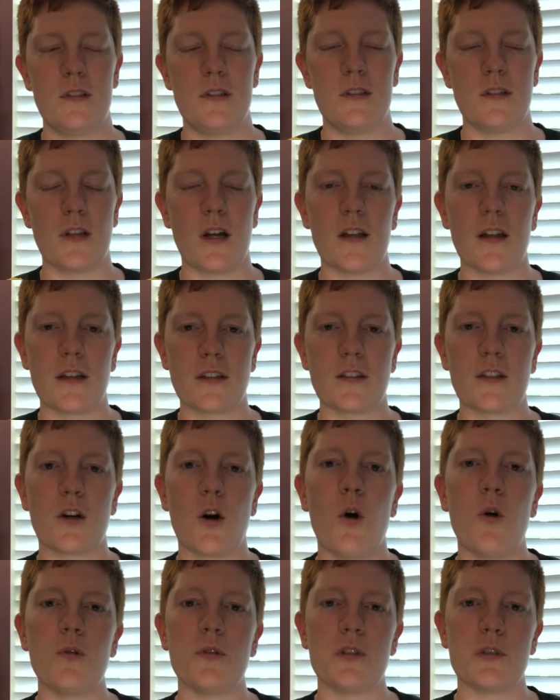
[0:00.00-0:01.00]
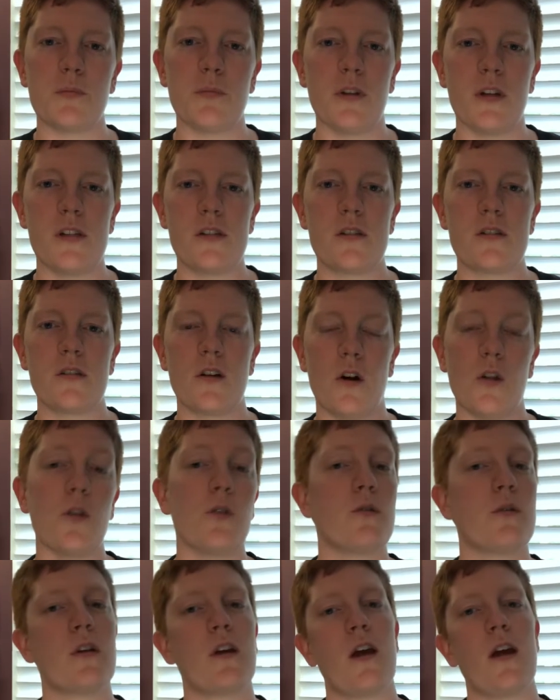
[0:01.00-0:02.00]
Not like the coldest place, although
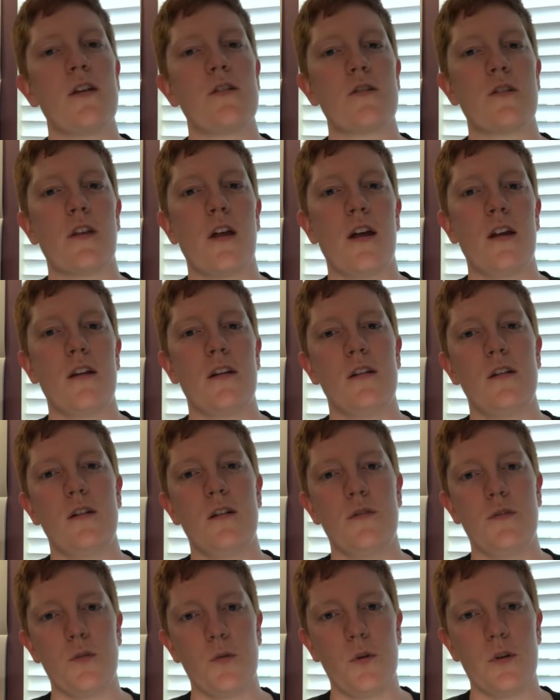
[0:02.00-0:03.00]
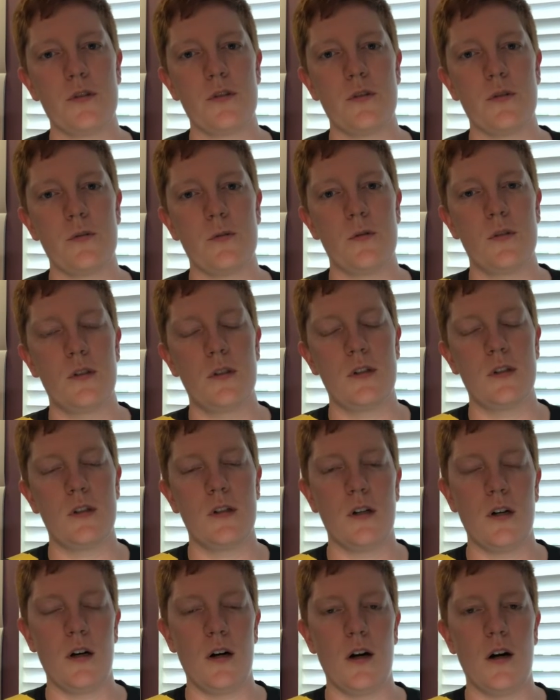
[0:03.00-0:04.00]
you can answer that if you want to.
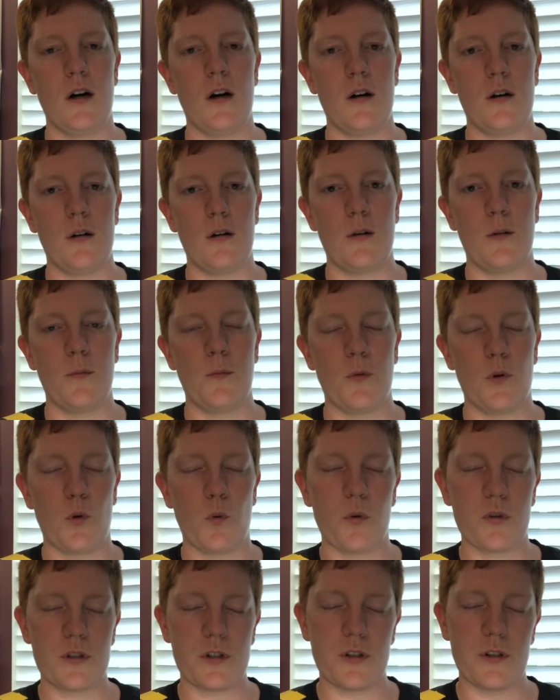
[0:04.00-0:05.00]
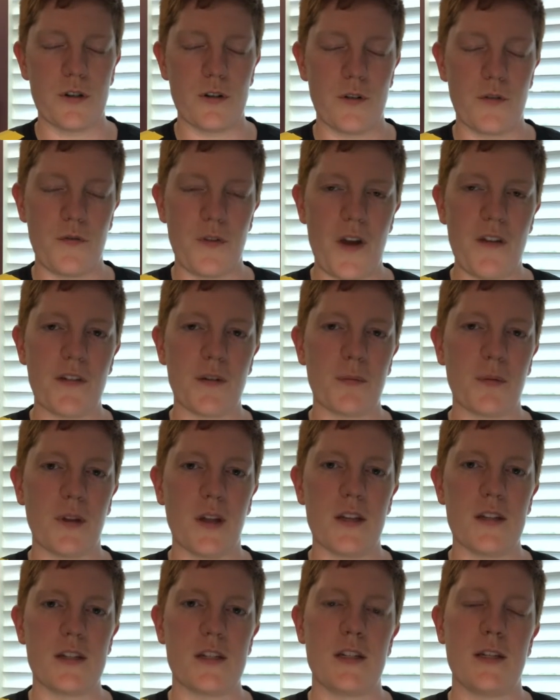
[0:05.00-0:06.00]
But what's your favorite
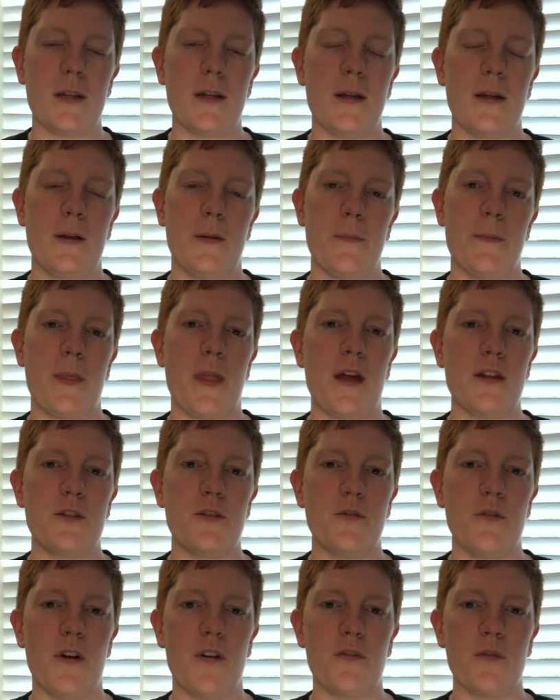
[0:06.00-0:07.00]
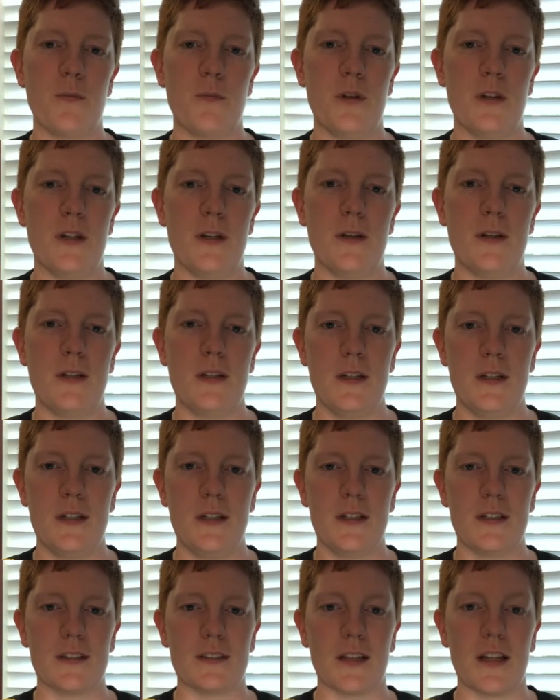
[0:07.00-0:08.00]
place that you've ever been?
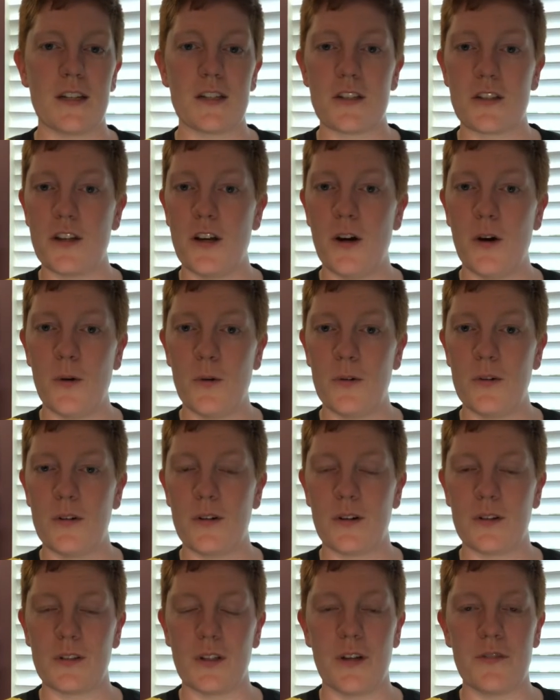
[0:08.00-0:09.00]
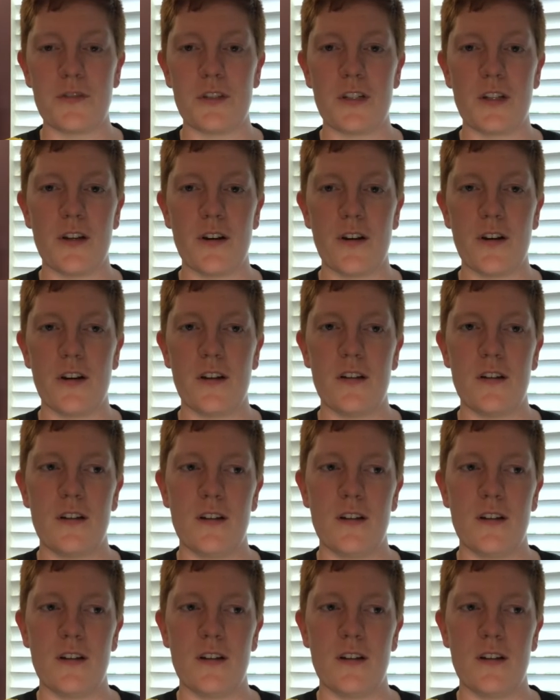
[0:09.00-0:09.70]
Let us know. Love to hear it.